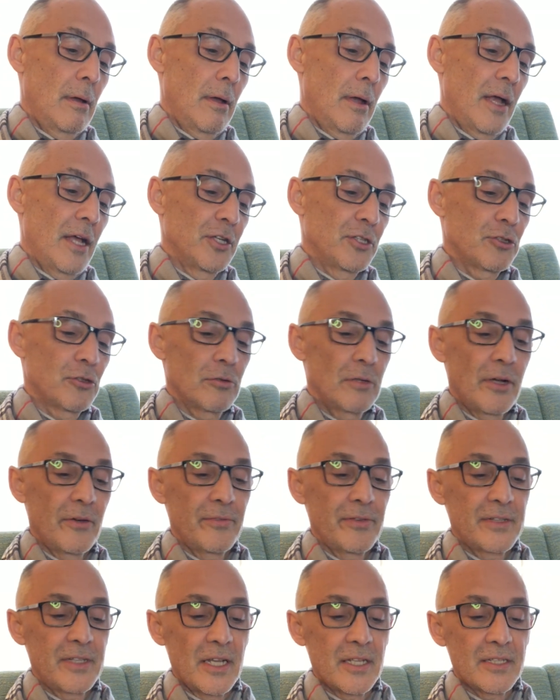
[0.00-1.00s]
And sure enough,
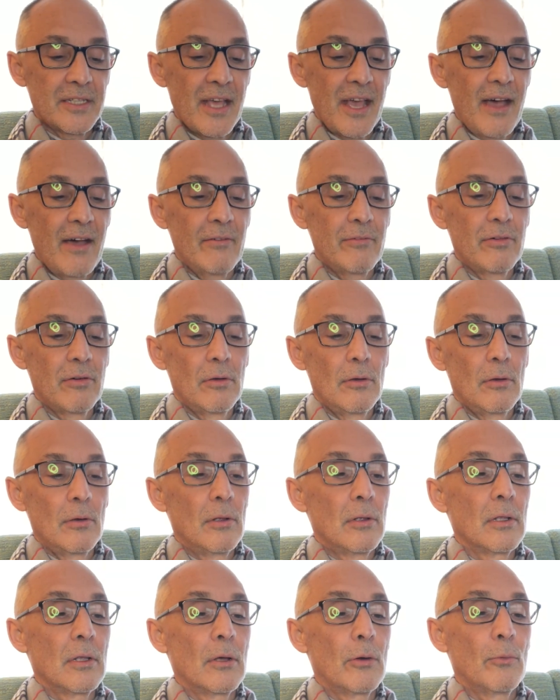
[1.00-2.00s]
it does have
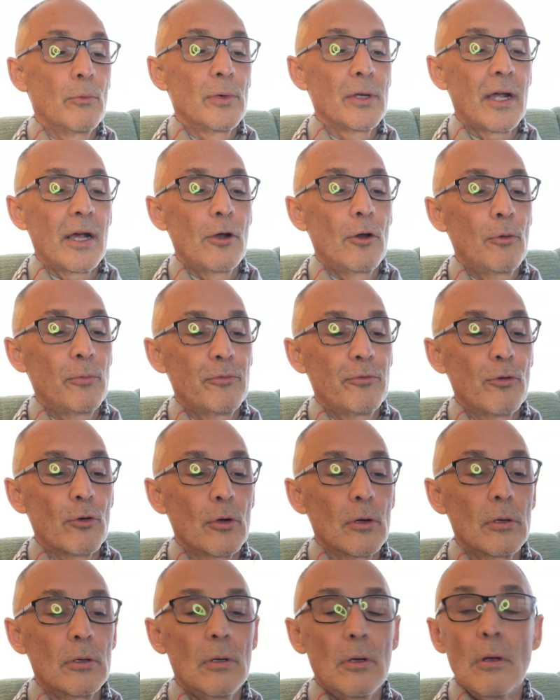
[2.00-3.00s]
what I hope
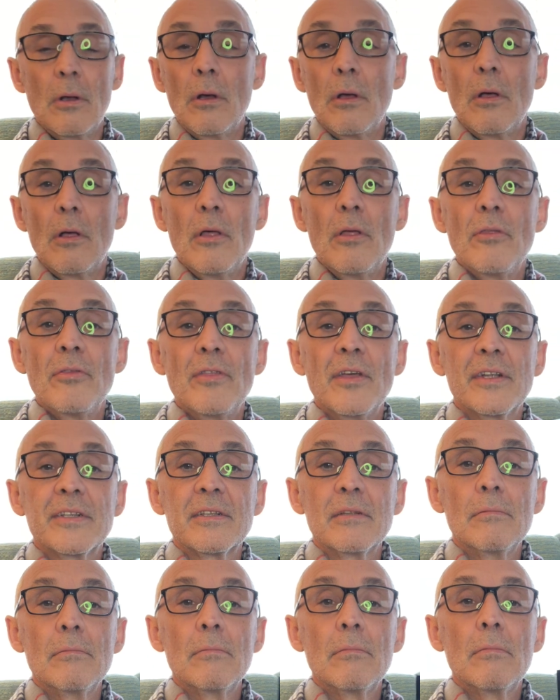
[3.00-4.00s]
for. That
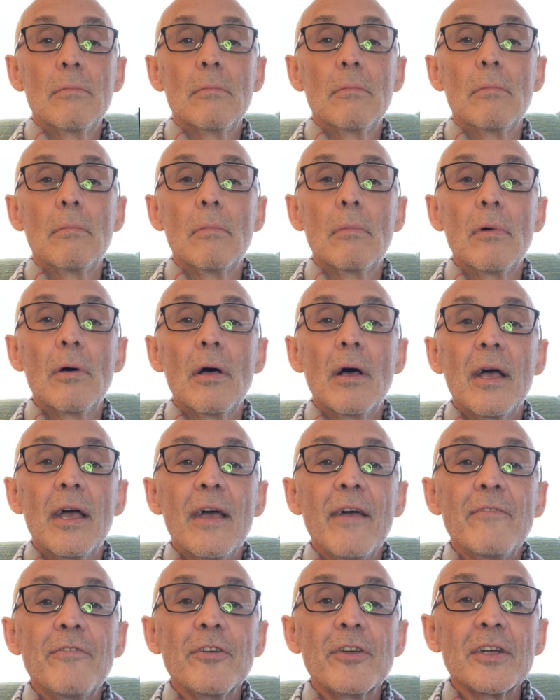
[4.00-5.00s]

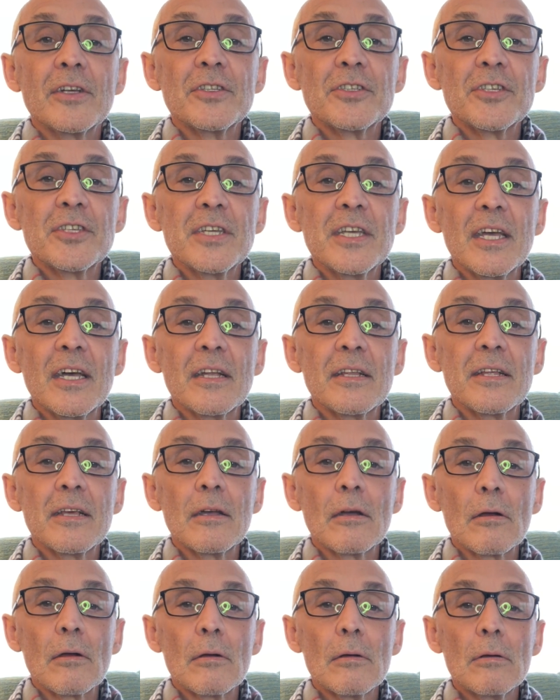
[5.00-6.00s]
if you can see it
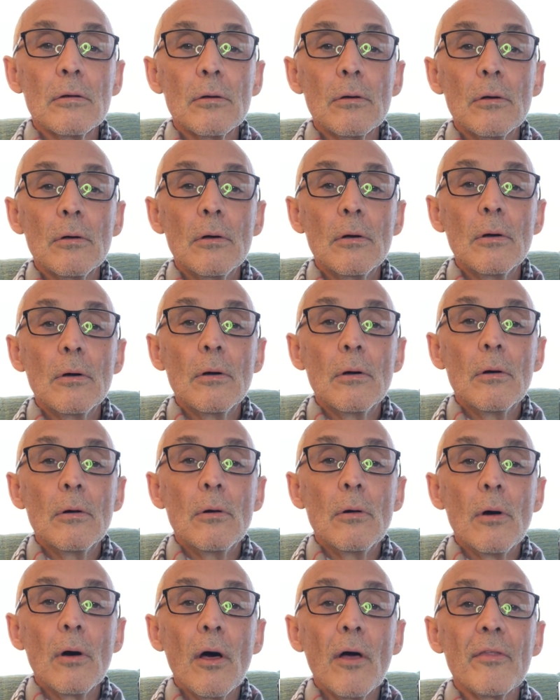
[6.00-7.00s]
here,
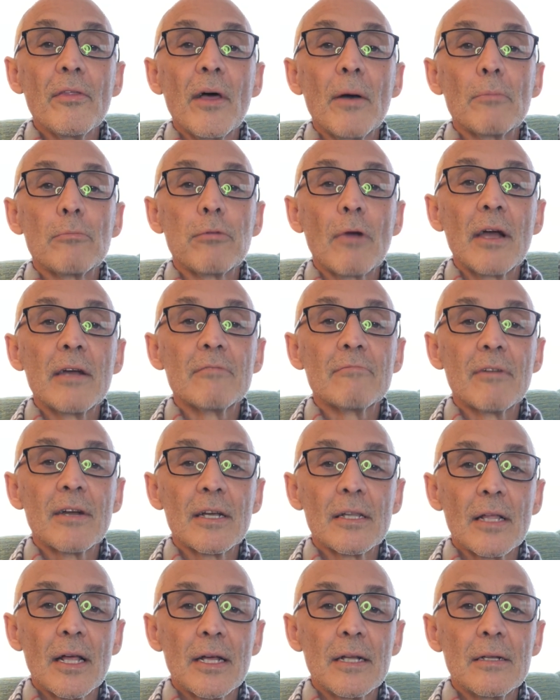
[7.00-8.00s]
all that bright ring
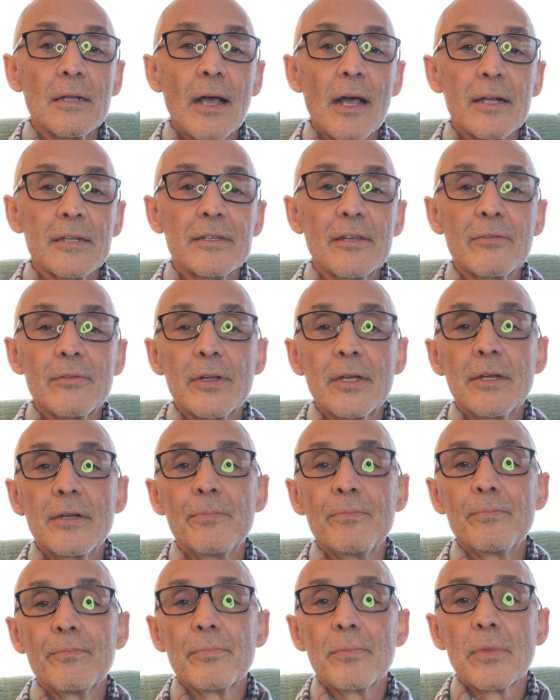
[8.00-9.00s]
light activity,
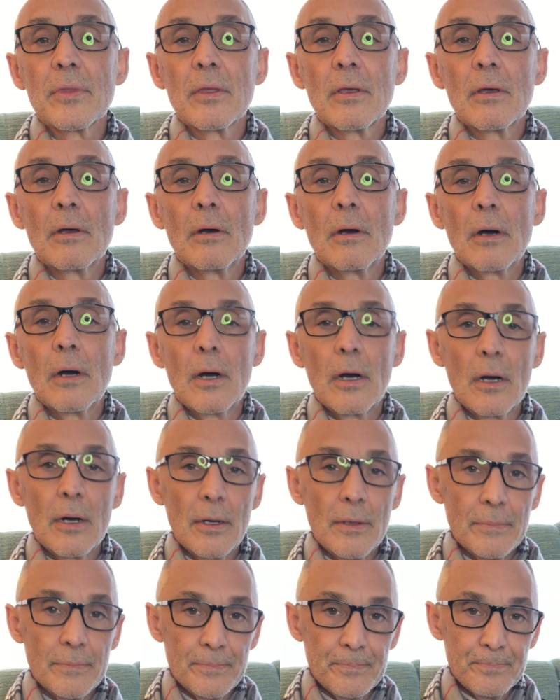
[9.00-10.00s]

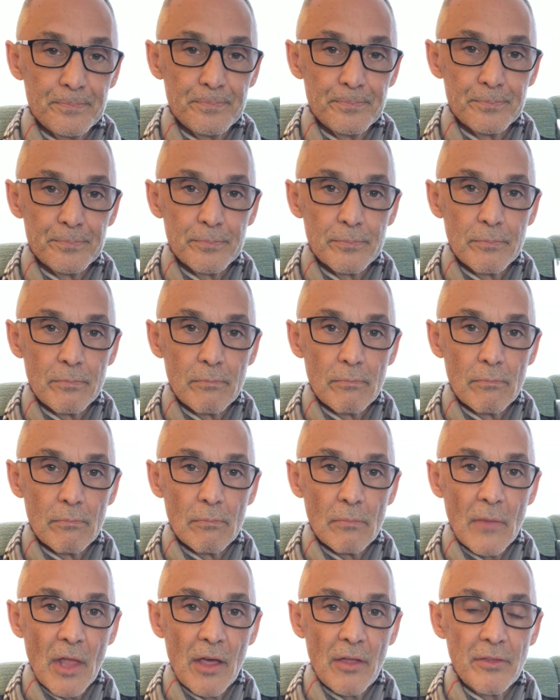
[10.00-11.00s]

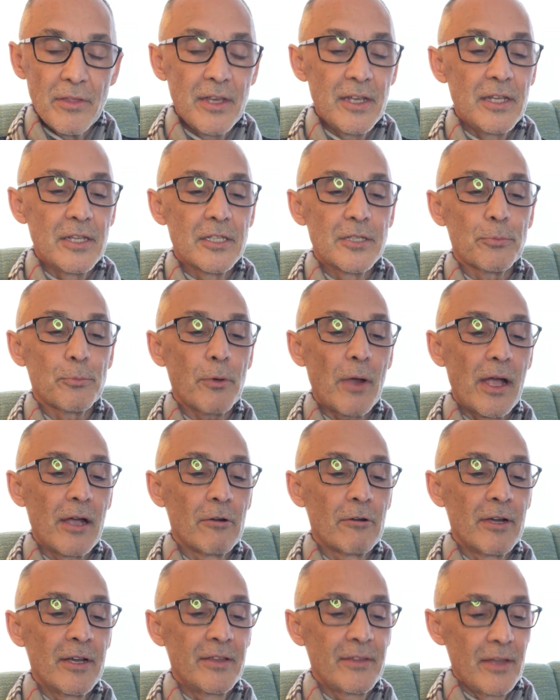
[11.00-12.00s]
the
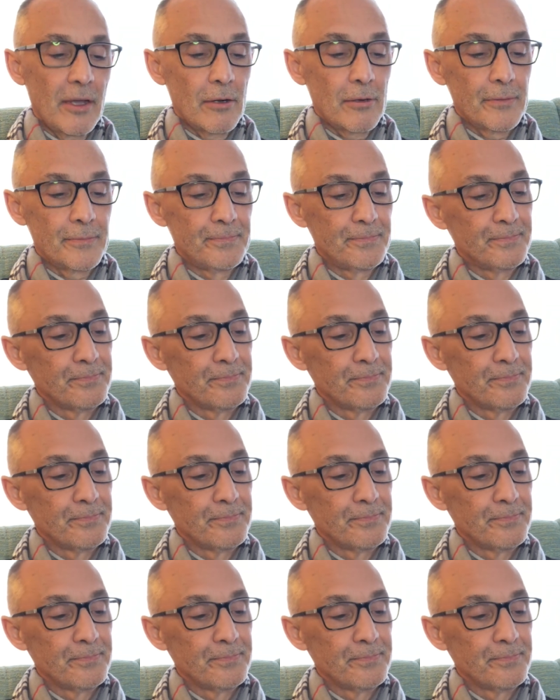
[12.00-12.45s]
sprayer in there.